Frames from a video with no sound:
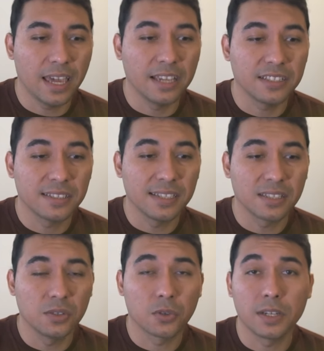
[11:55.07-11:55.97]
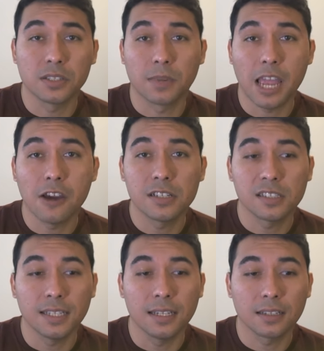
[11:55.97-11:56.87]
h6 to create some
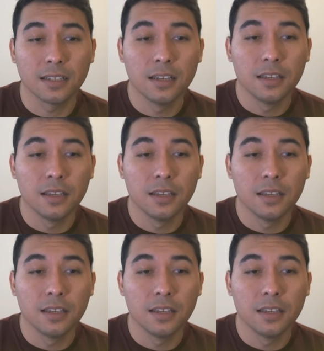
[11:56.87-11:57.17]
counterattack.